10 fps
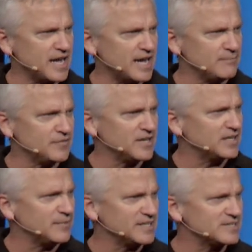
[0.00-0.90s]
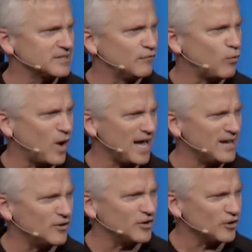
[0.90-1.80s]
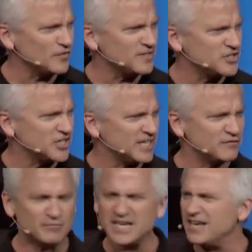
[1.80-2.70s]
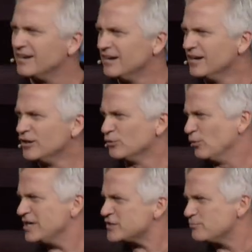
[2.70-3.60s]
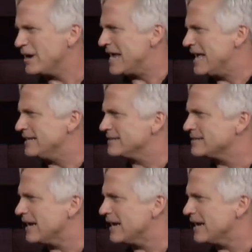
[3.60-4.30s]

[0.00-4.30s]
I'm thinking to myself, why on earth did she give me wristbands?